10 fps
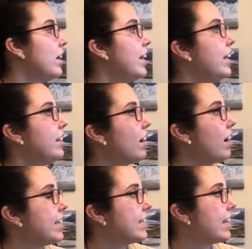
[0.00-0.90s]
He thought
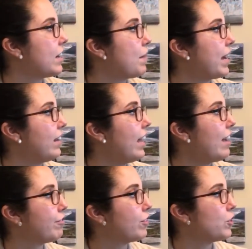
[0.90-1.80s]
his Nana might
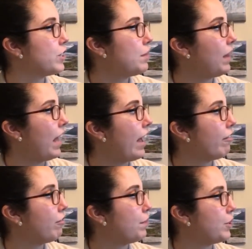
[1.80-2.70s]
laugh, her deep laugh,
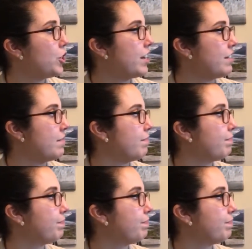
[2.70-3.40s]
but she didn't.